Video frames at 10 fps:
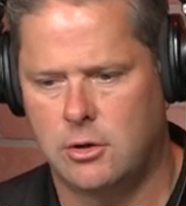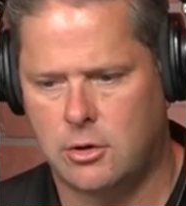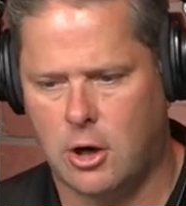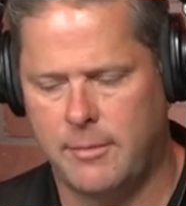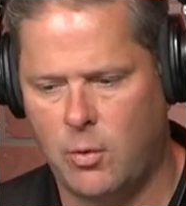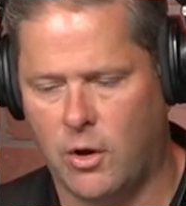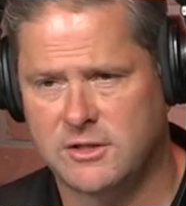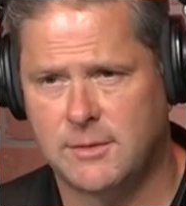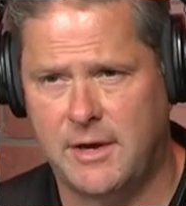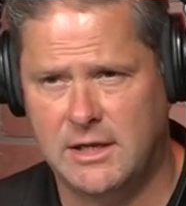Kirby
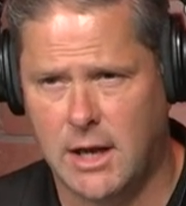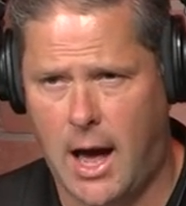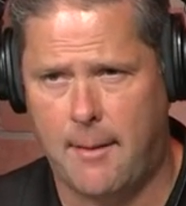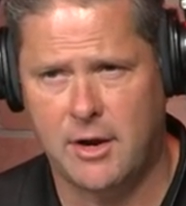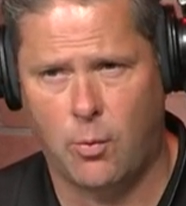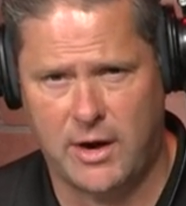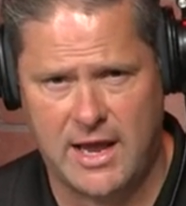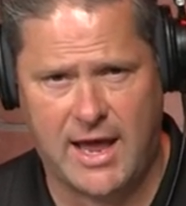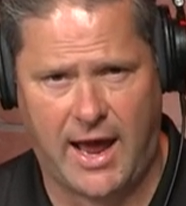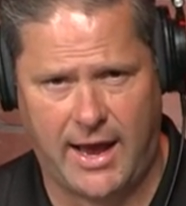wants to be dominant when he
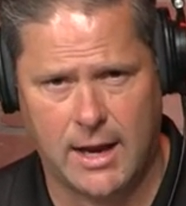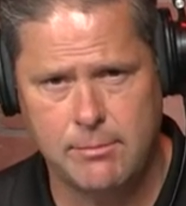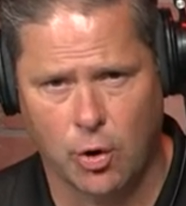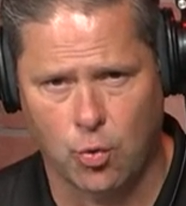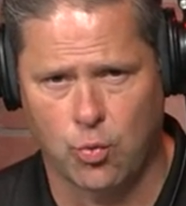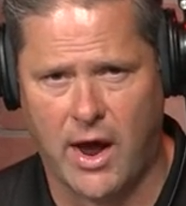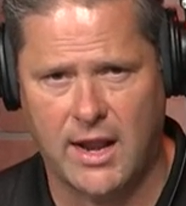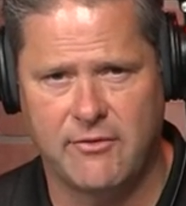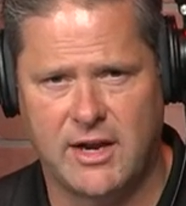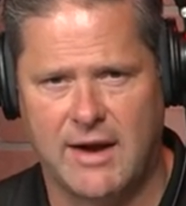can, but
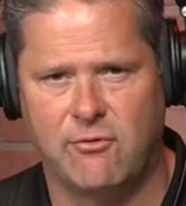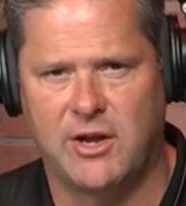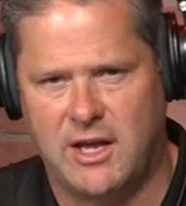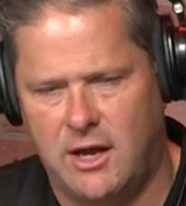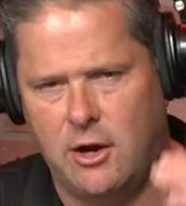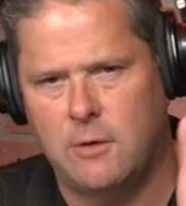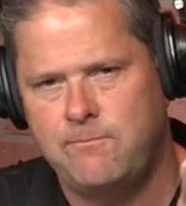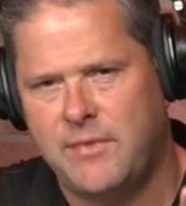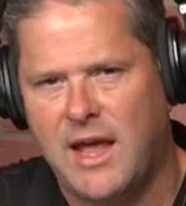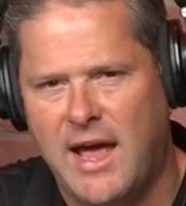relevant every year.
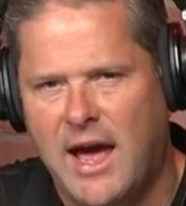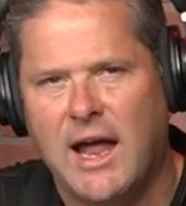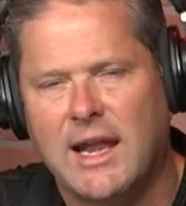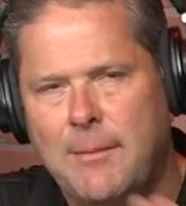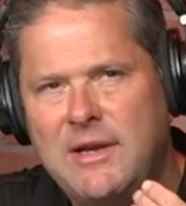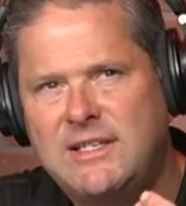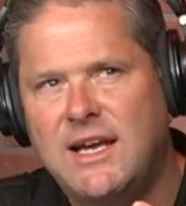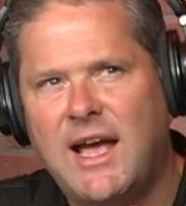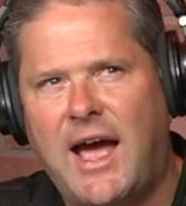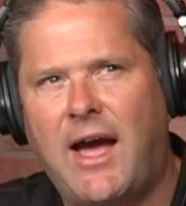Let me tell
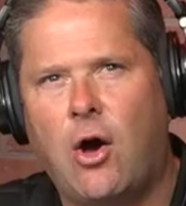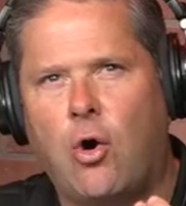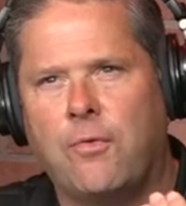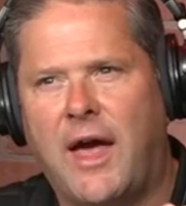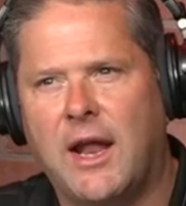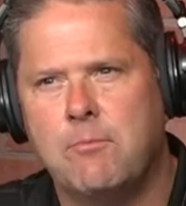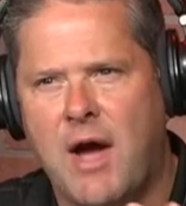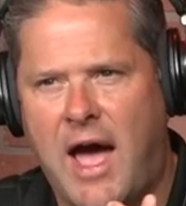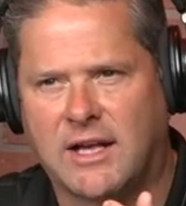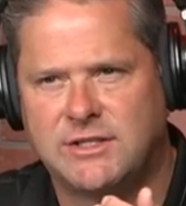you how that
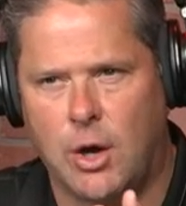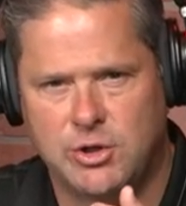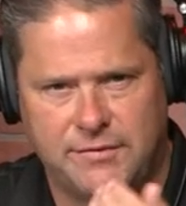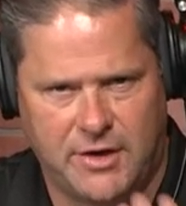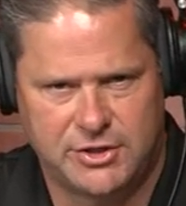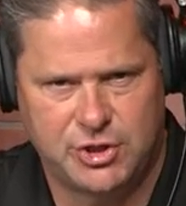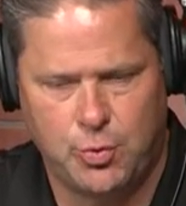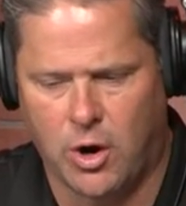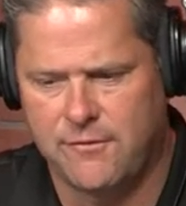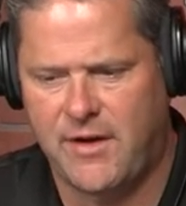impacts those of us
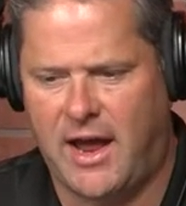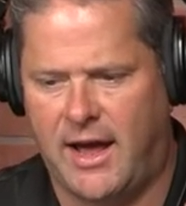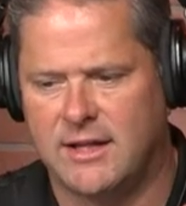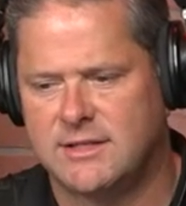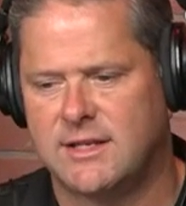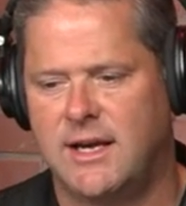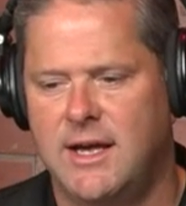who are fans.